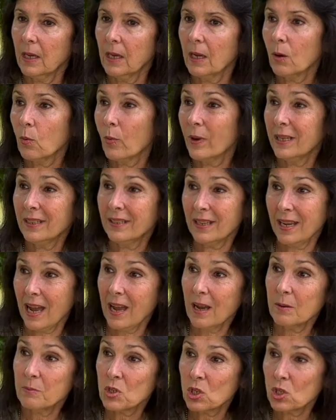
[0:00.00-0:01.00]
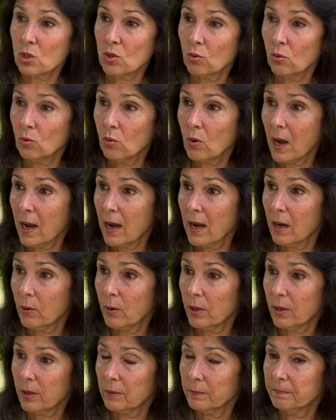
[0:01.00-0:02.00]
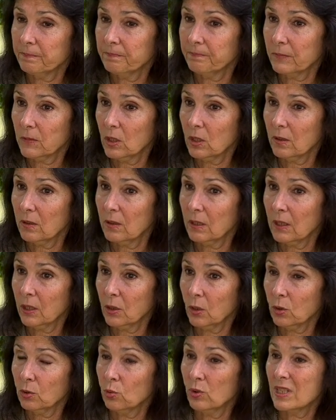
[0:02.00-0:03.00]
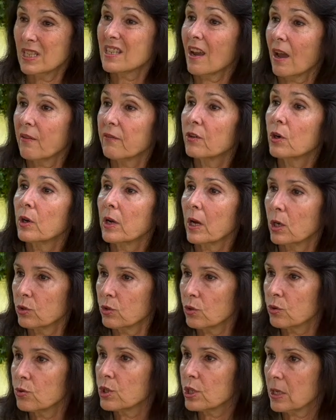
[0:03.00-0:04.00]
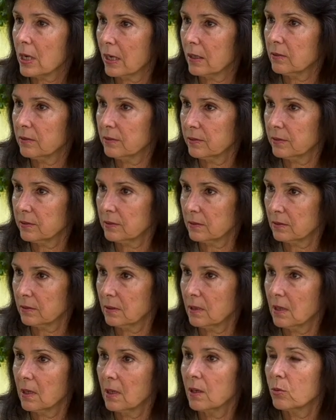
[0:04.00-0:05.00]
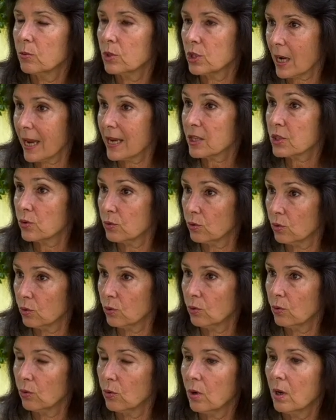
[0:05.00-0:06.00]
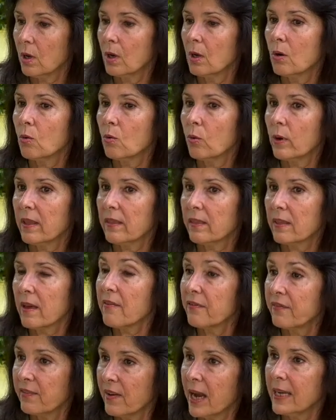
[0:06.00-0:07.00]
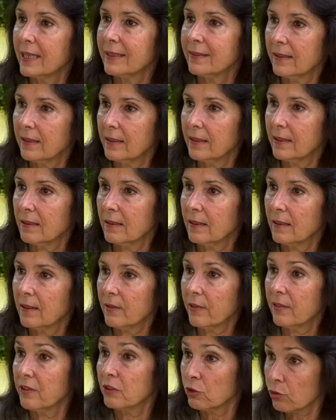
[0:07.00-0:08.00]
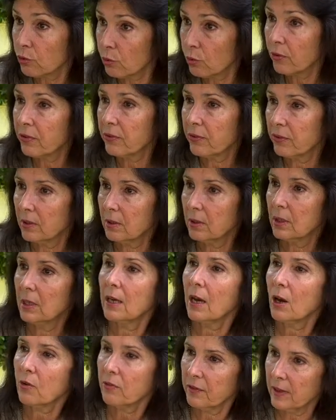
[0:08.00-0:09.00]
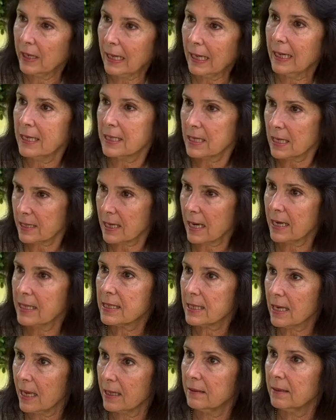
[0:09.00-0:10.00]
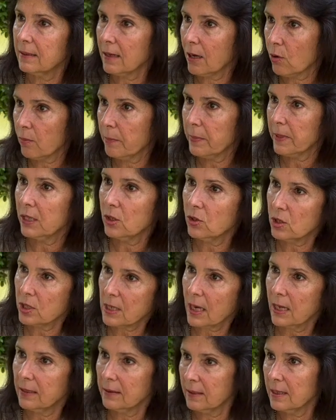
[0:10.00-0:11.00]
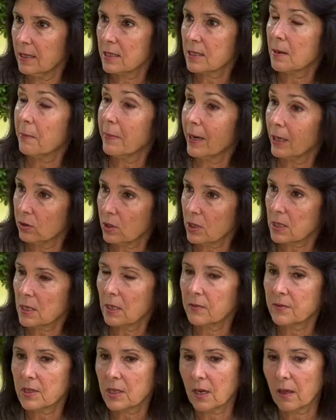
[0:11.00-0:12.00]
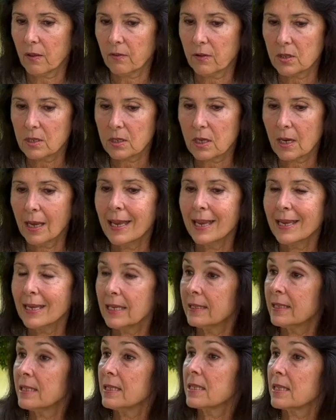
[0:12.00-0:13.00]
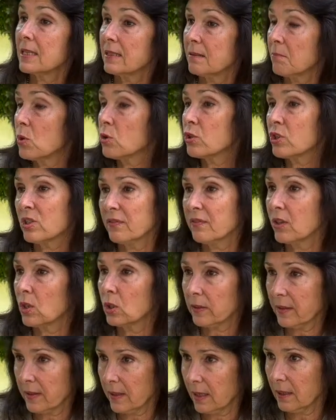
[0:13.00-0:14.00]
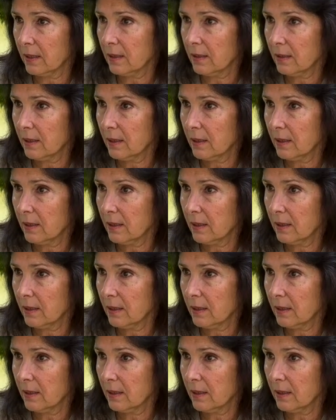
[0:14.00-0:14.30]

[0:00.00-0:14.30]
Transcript: When it comes to our, to discovering our true self, which has to do with finding the truth in our feelings, as I said, in our opinions, ideas about ourselves and others. It is the most difficult thing